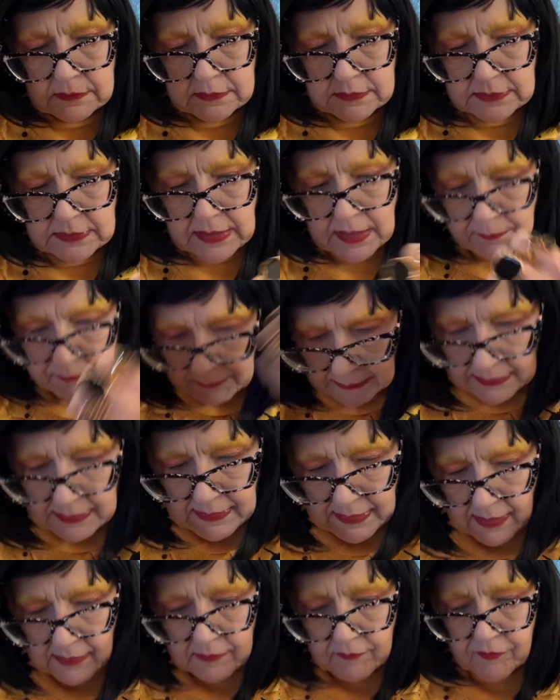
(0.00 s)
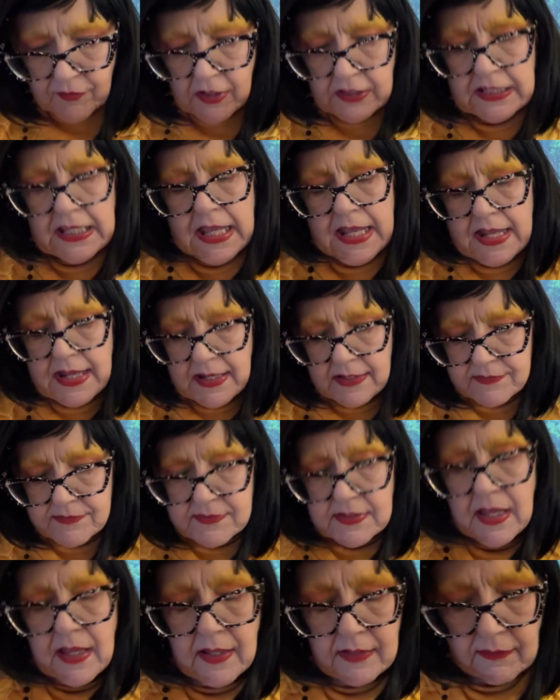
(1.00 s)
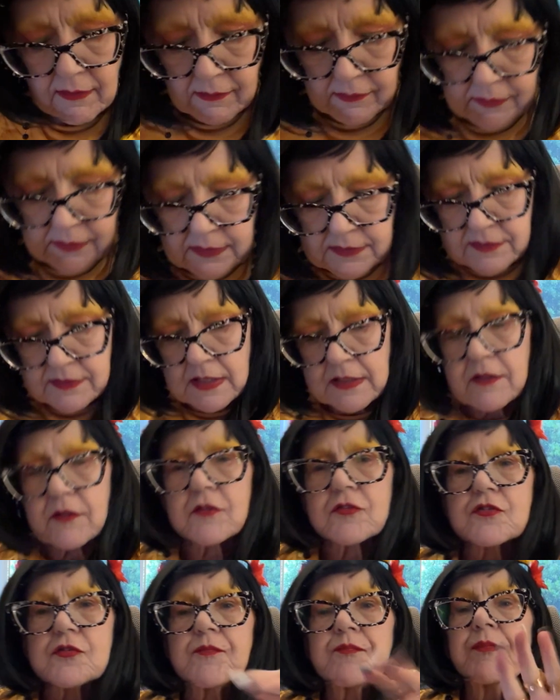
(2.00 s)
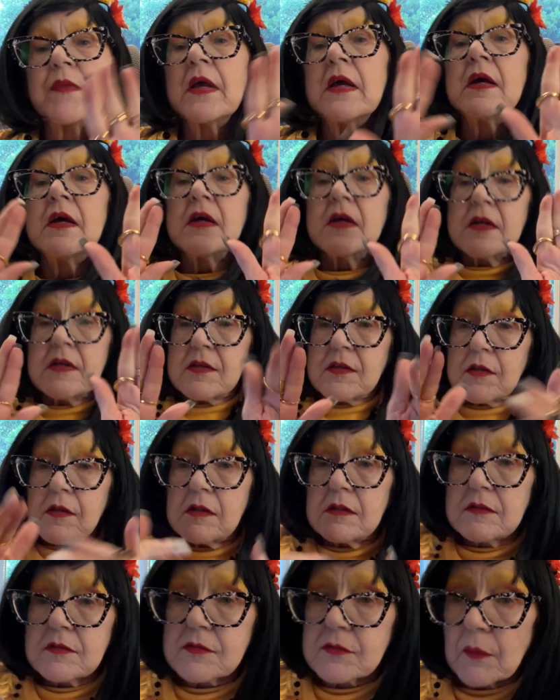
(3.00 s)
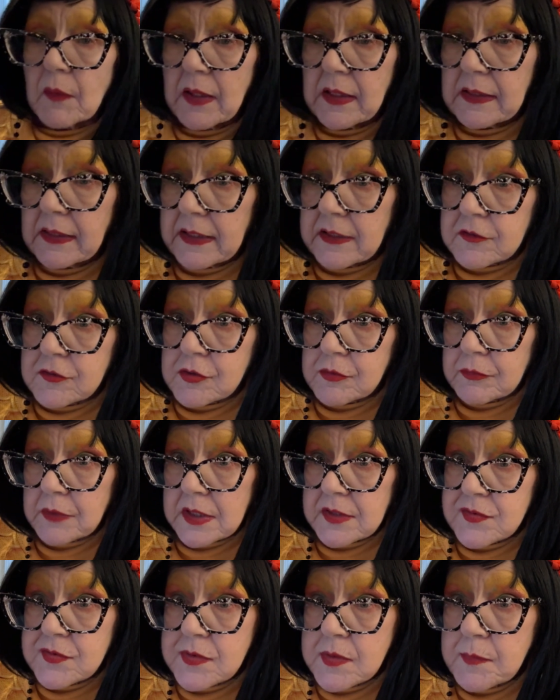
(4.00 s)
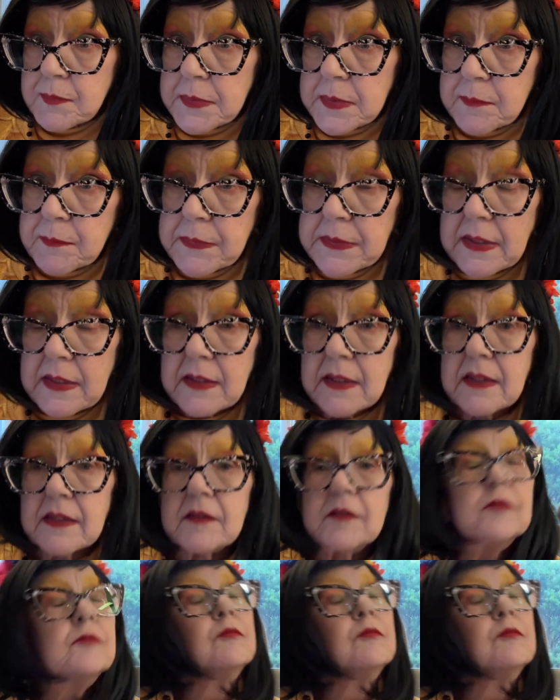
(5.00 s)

of our cans and our containers. So I lay to rest the BPA